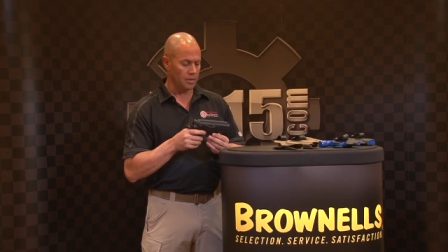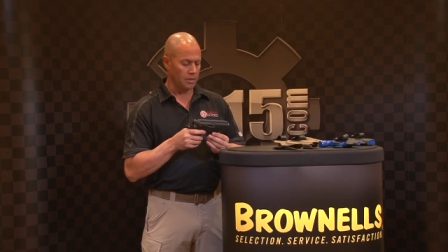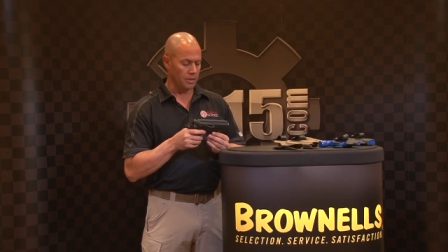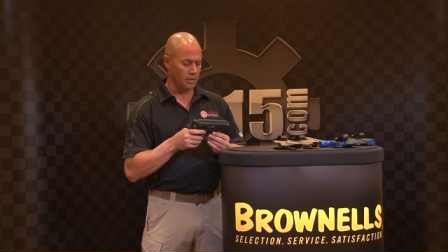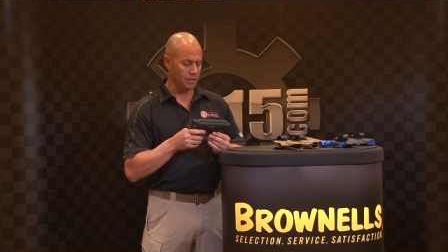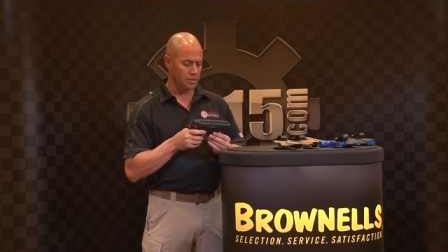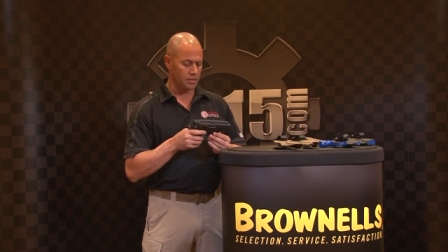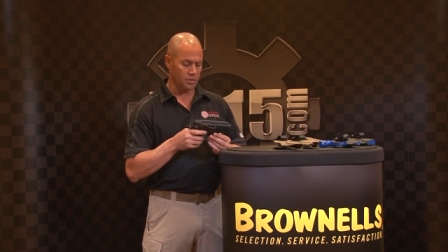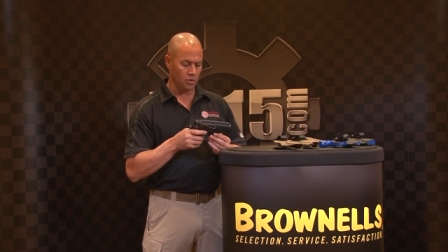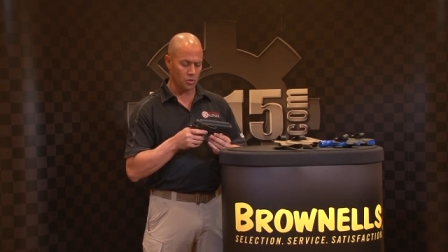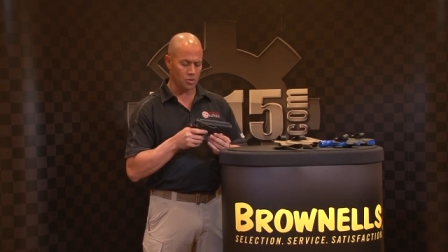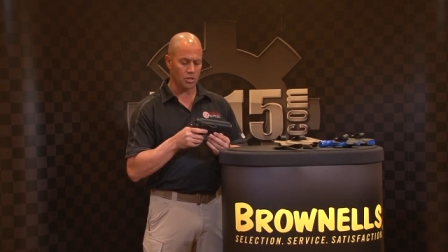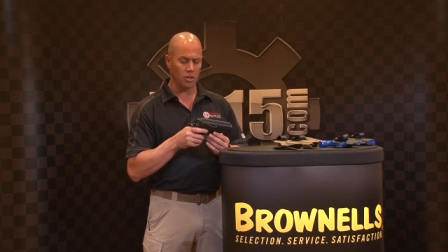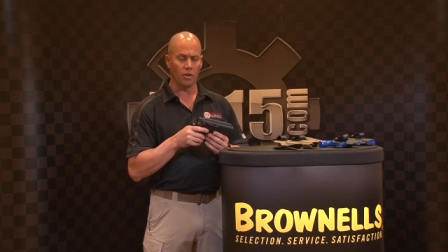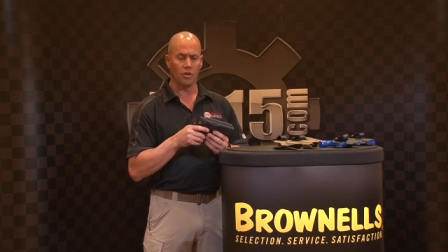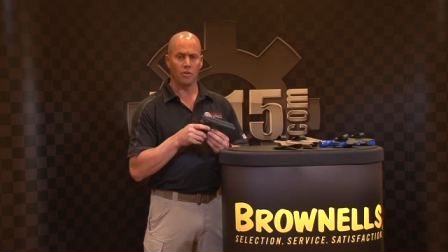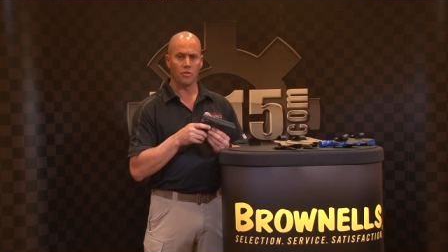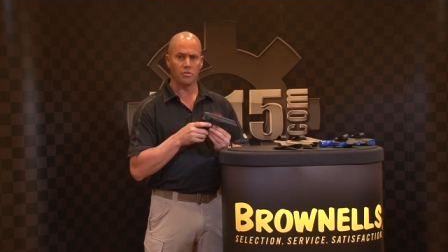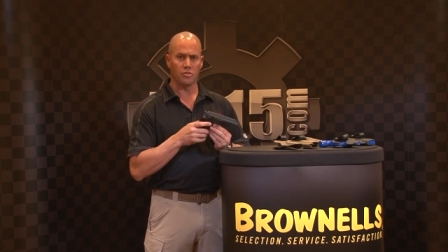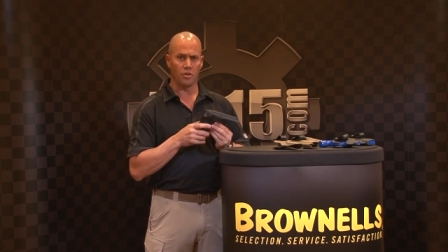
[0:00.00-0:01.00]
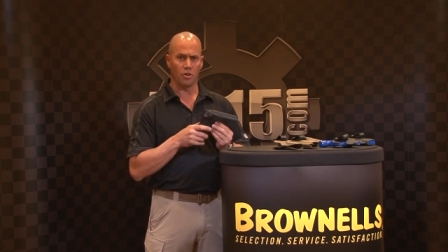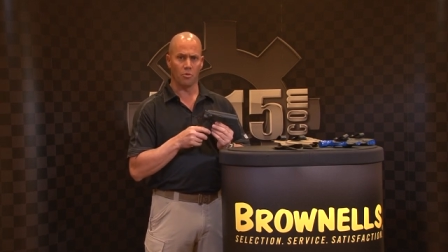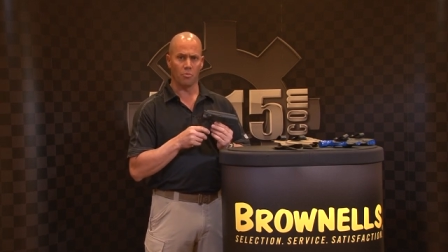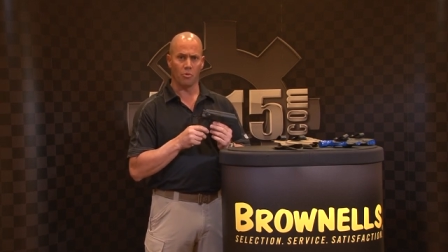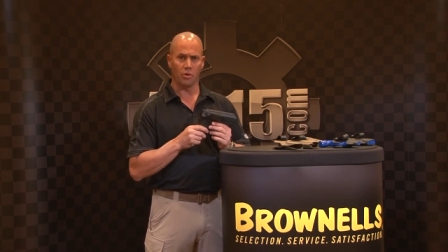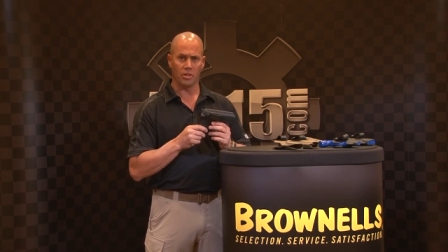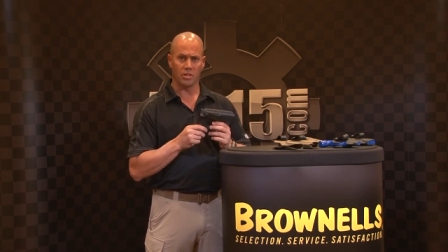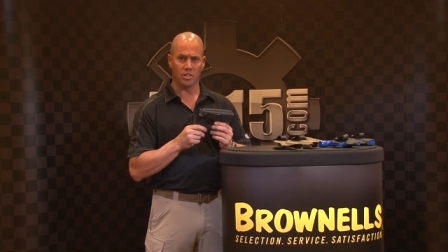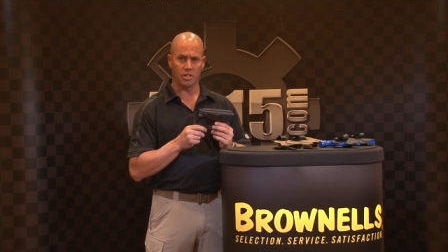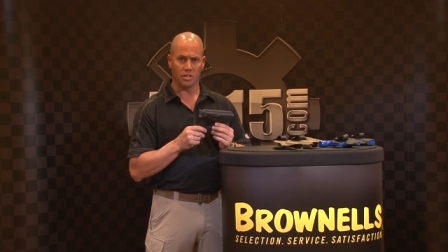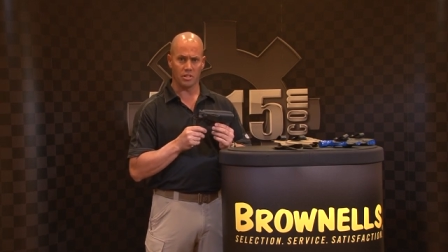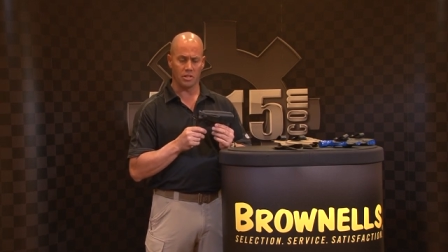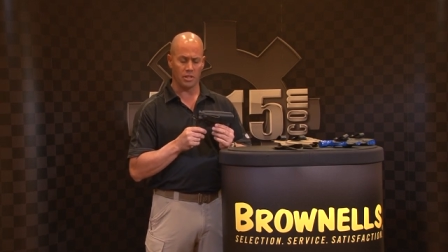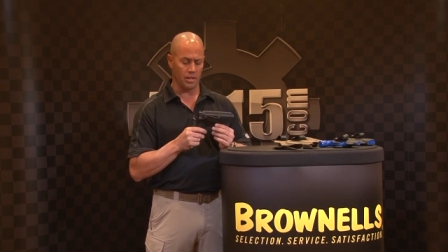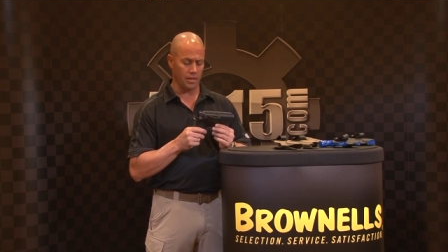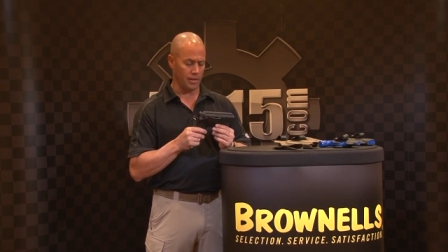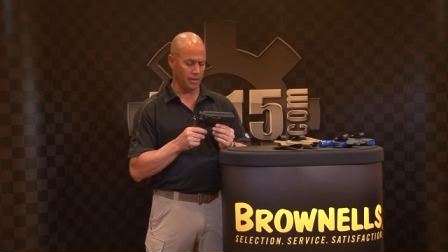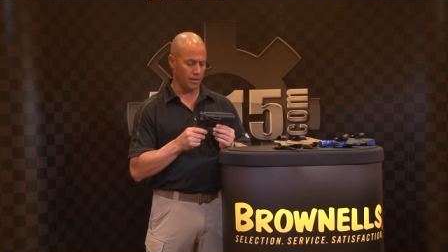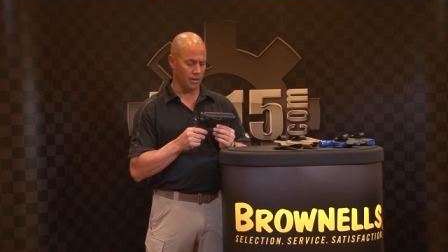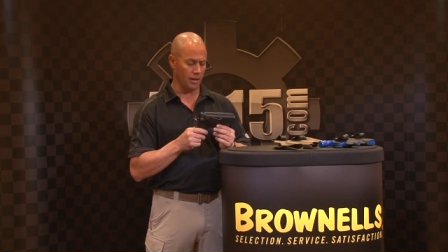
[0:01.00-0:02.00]
It's also
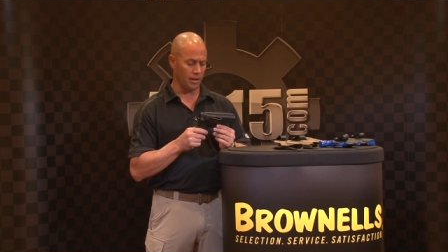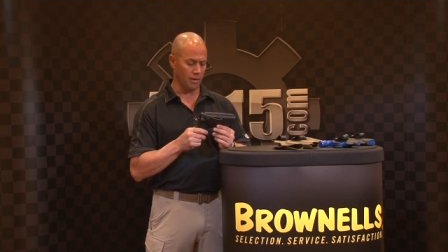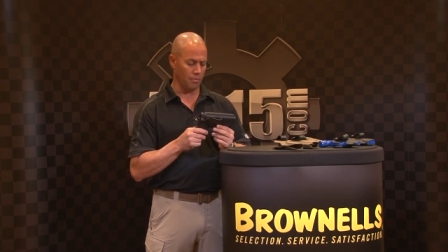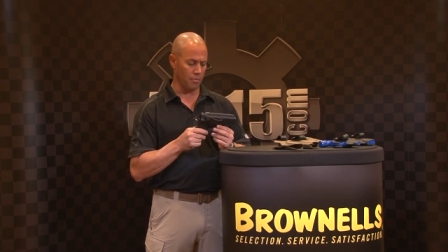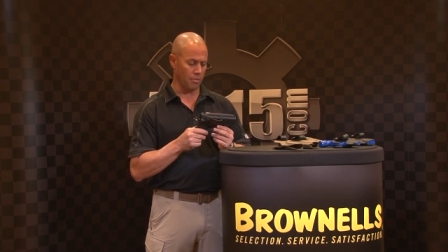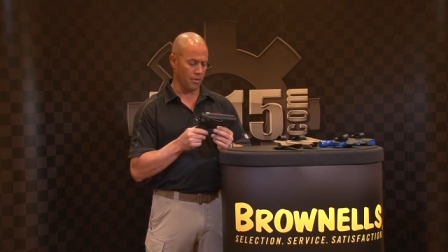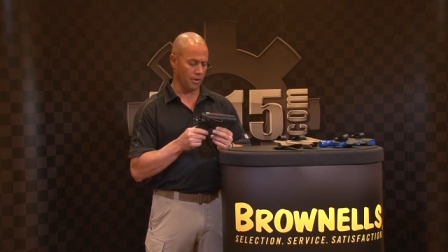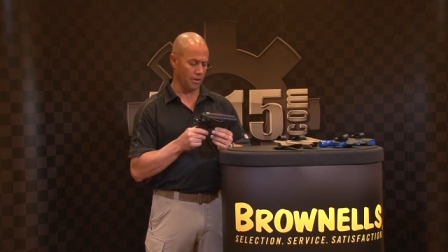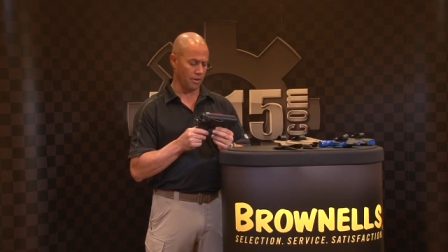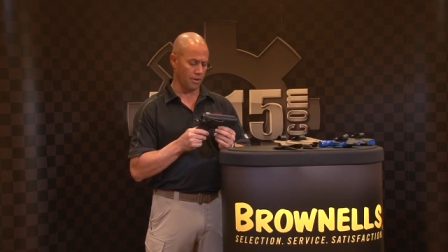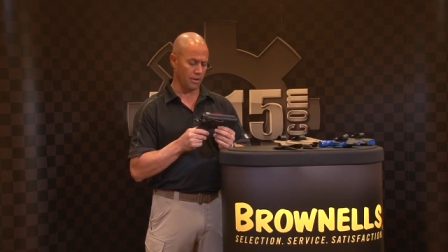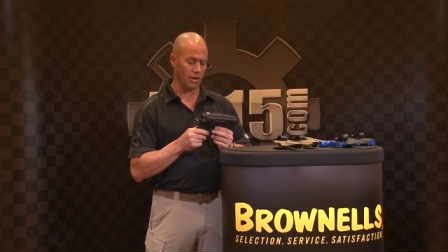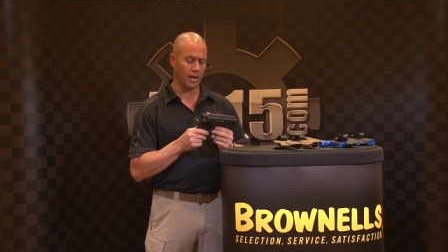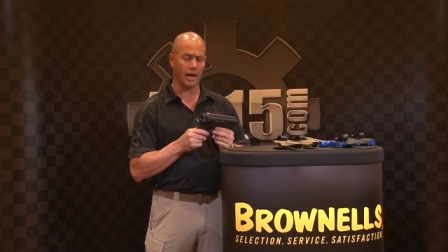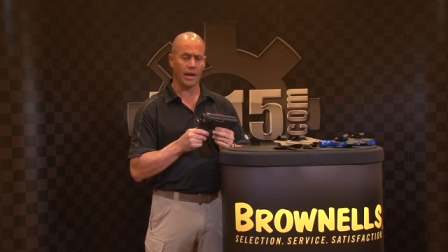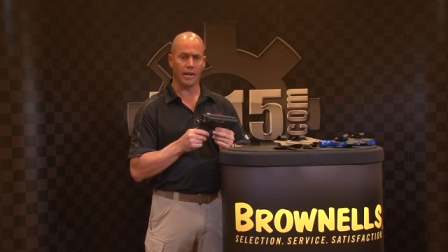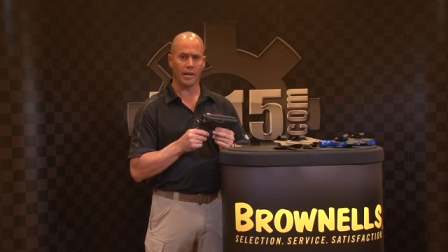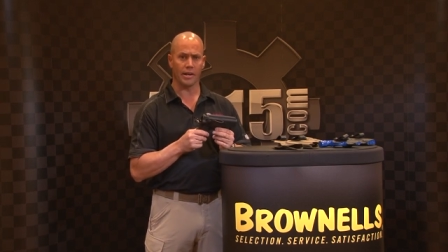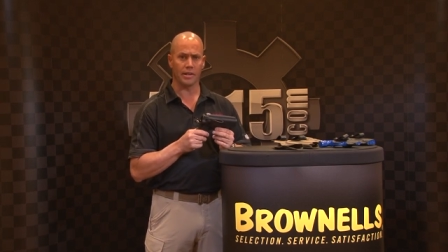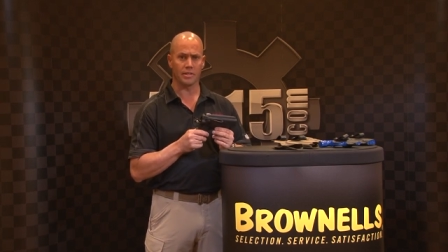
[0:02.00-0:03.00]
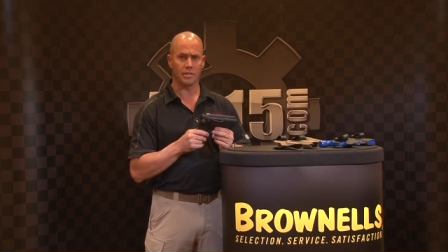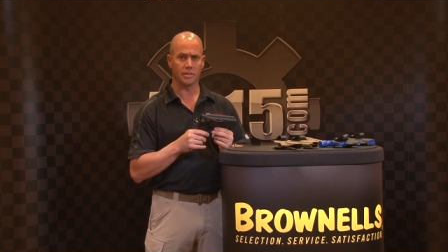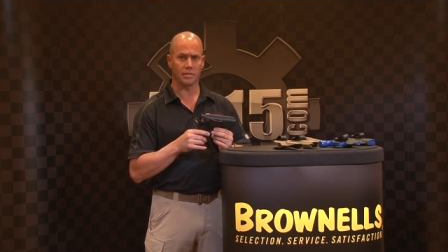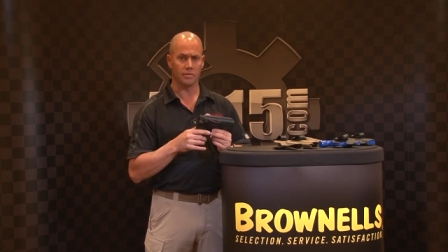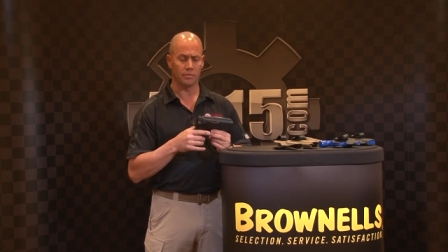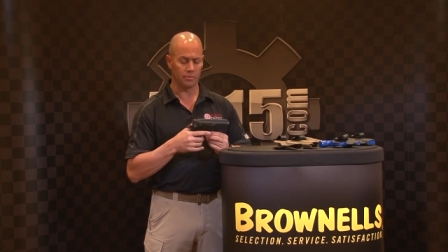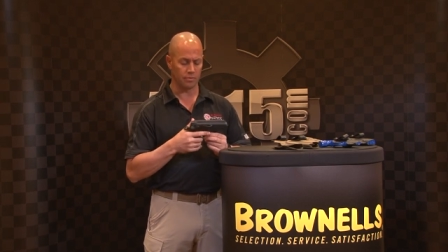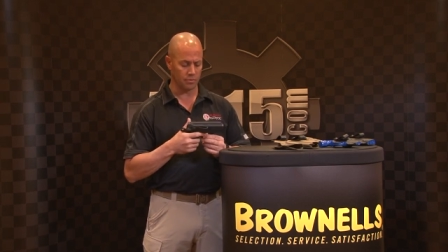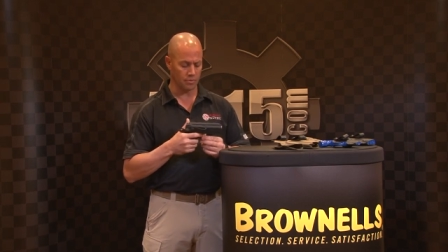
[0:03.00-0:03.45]
0.60 um, thick Kydex.